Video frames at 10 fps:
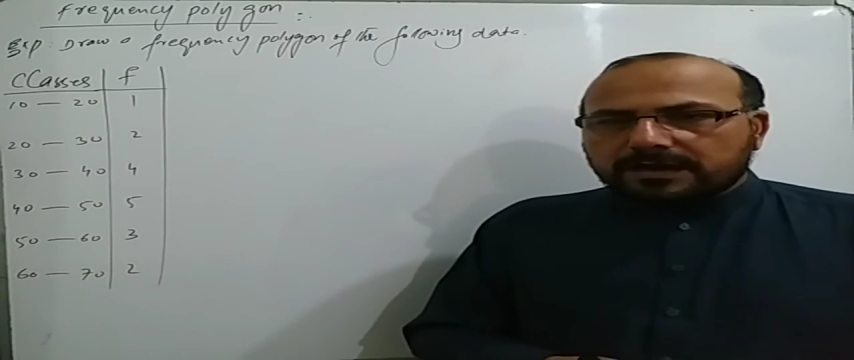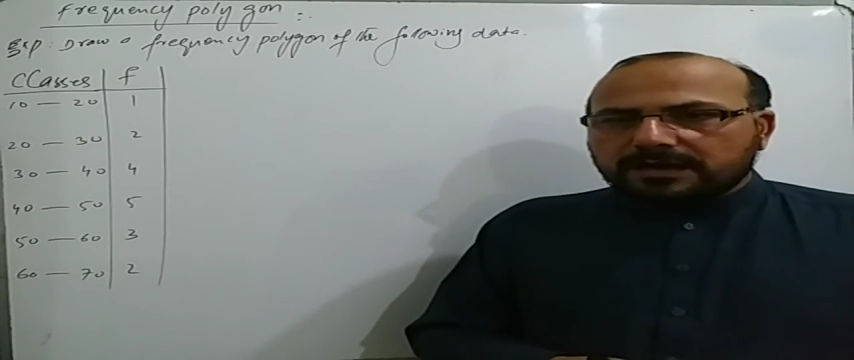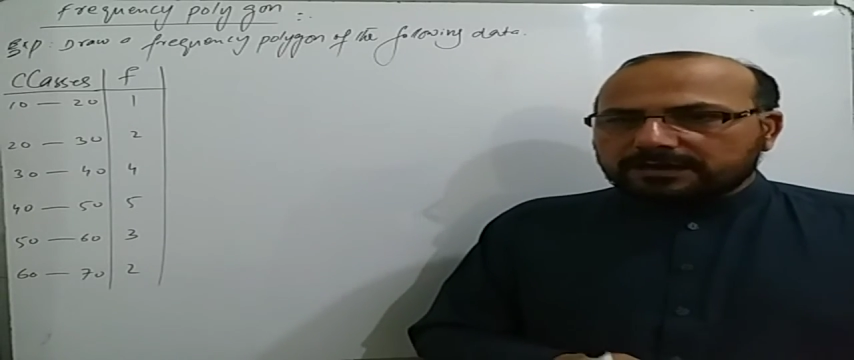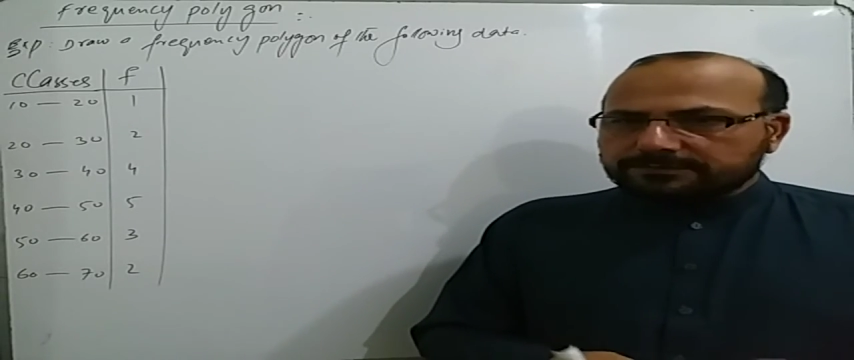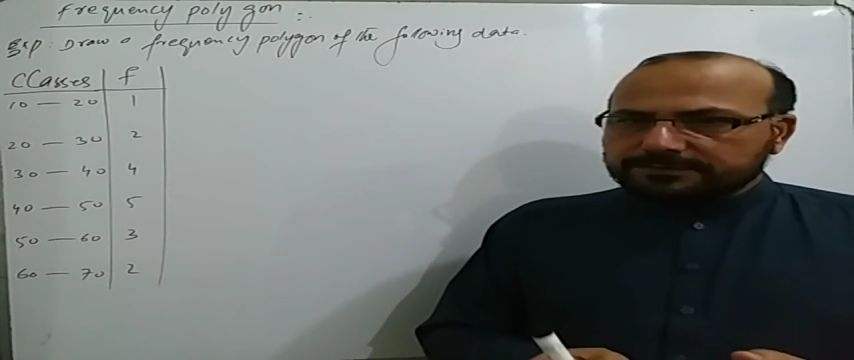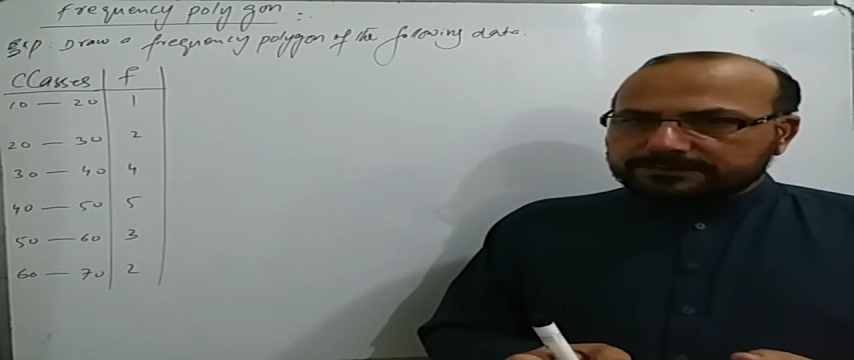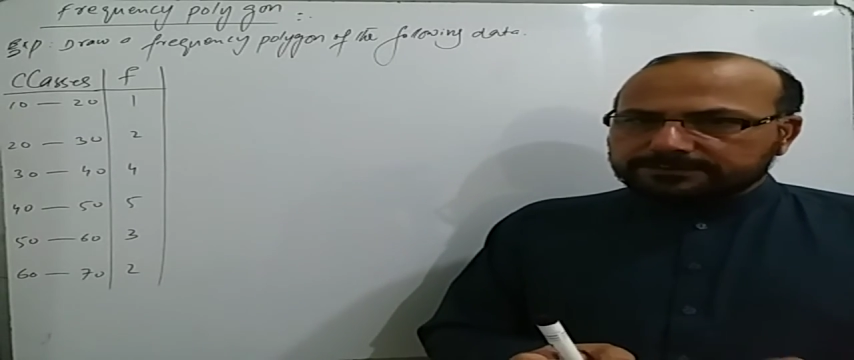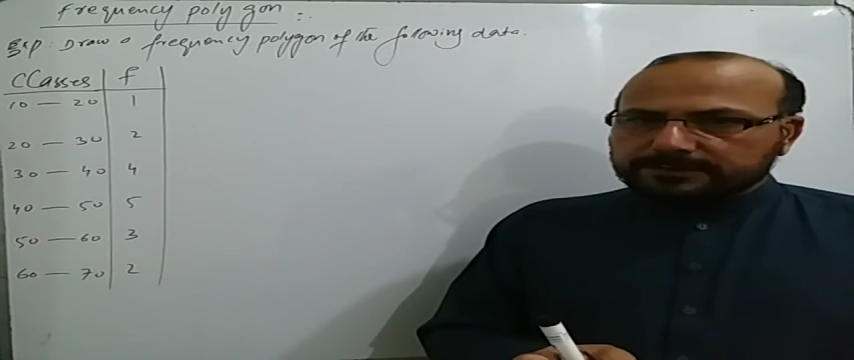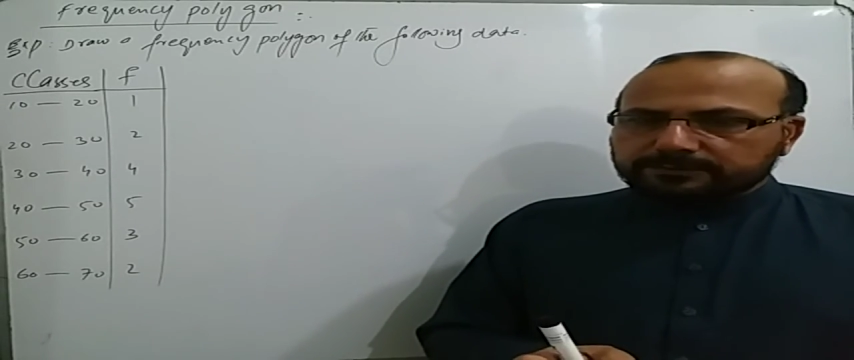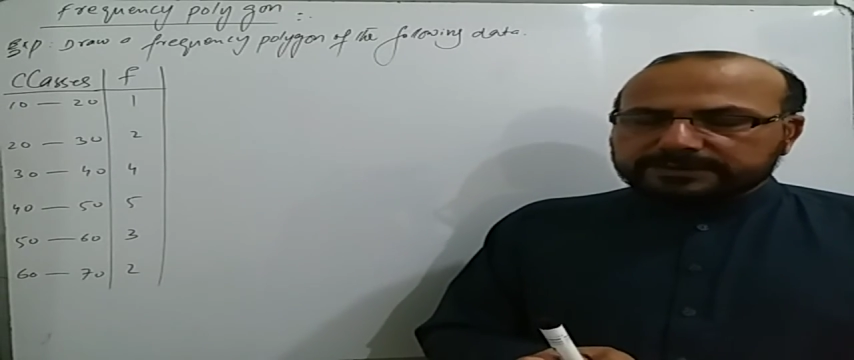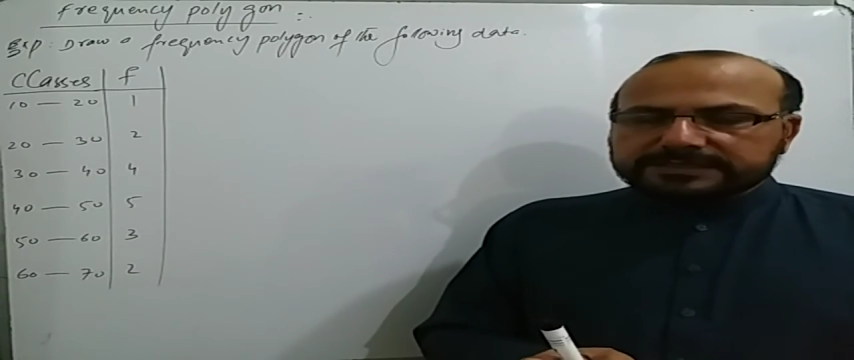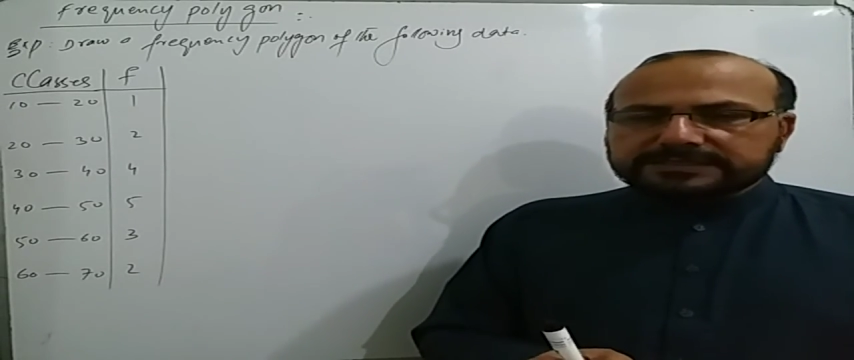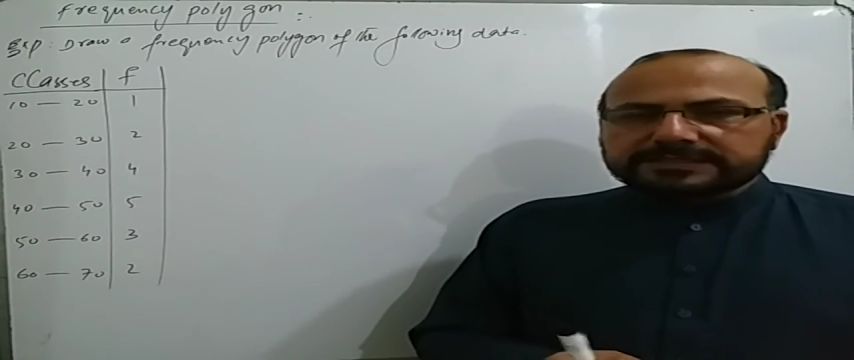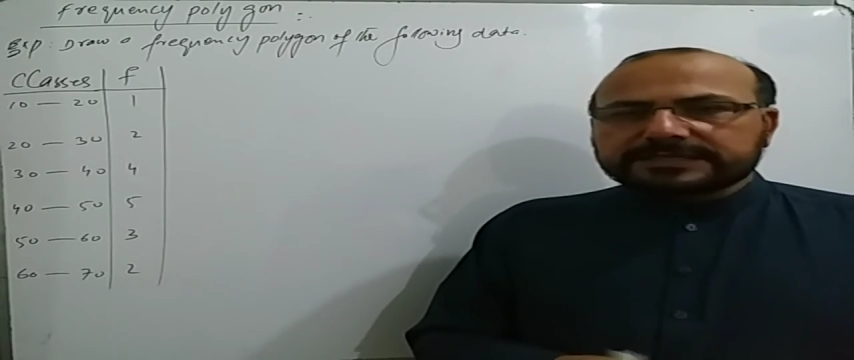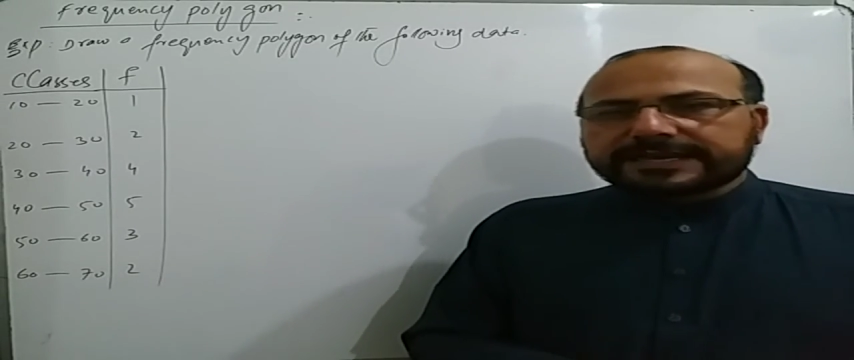of the
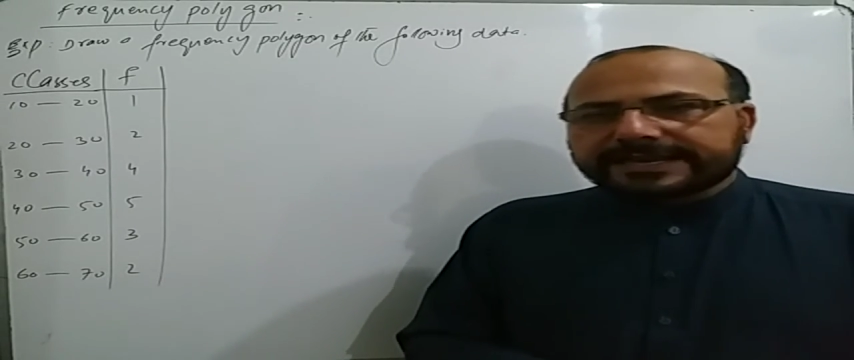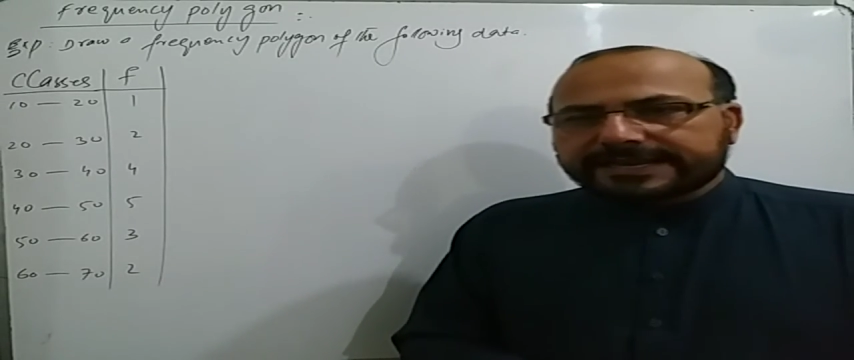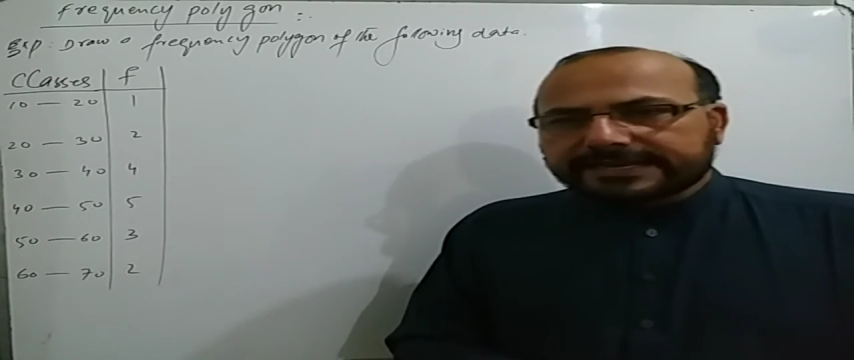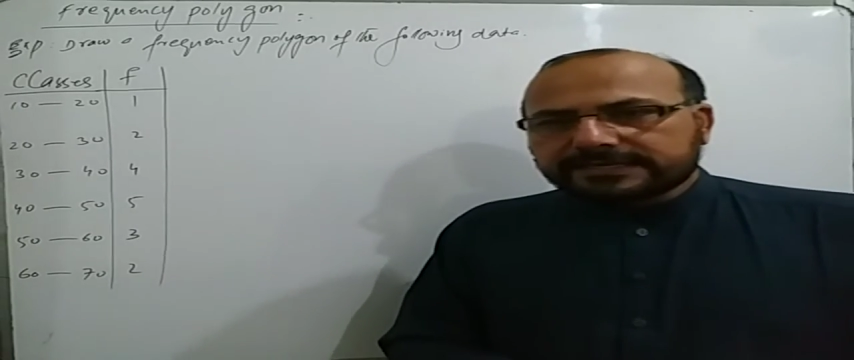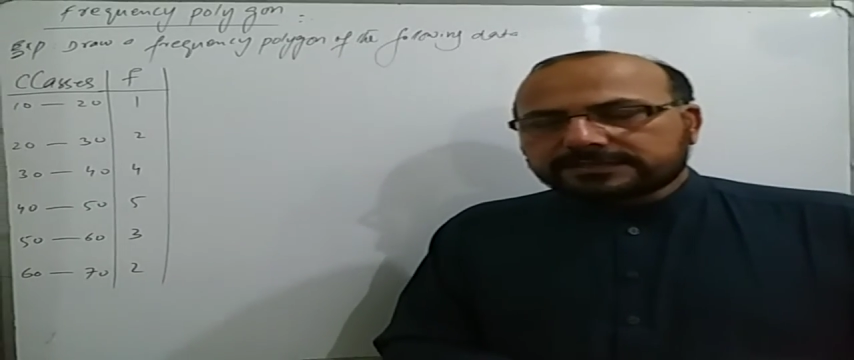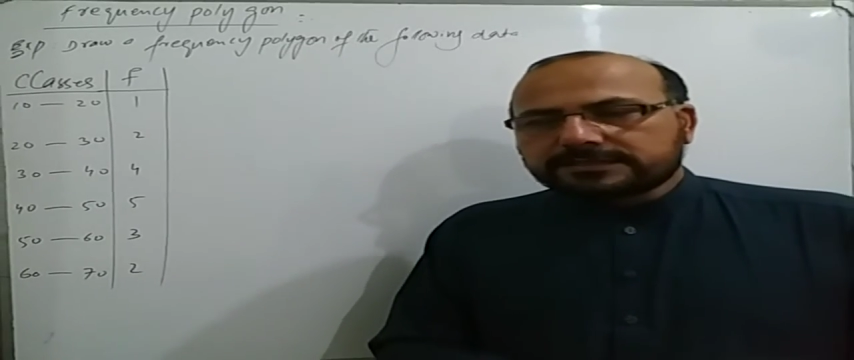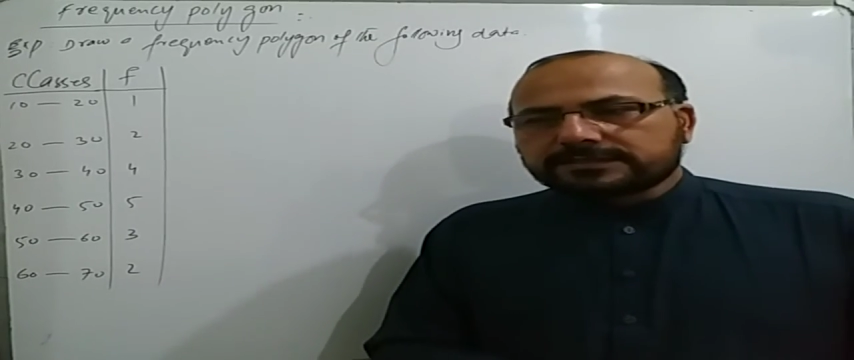frequency and